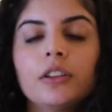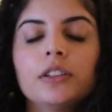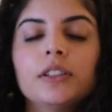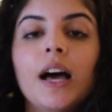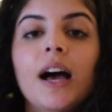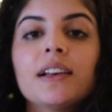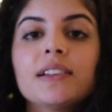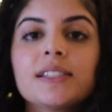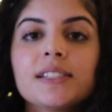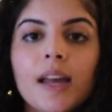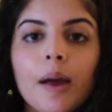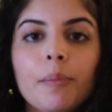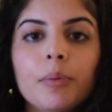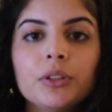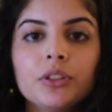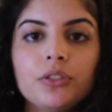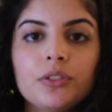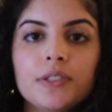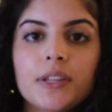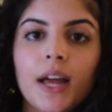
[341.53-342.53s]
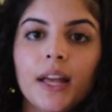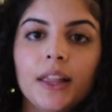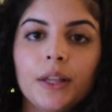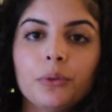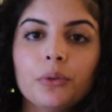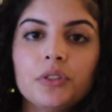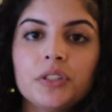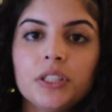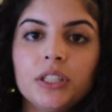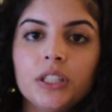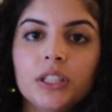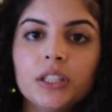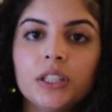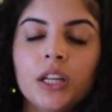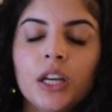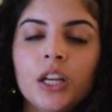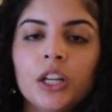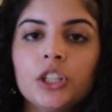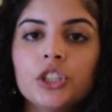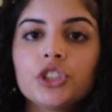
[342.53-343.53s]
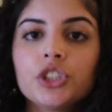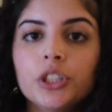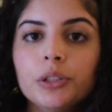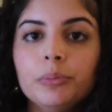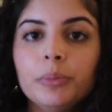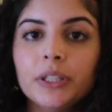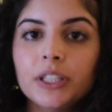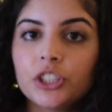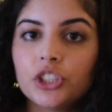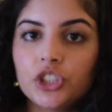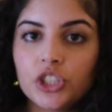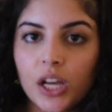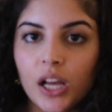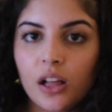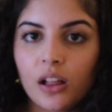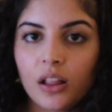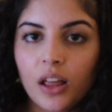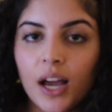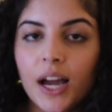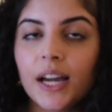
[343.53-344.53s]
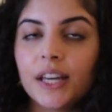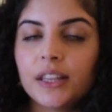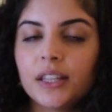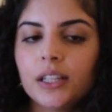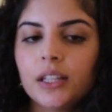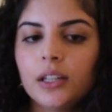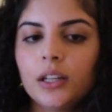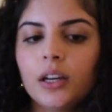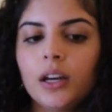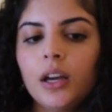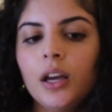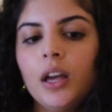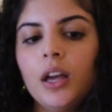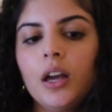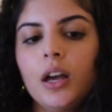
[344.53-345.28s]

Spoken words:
The last step in your styling routine should be a gel, I think.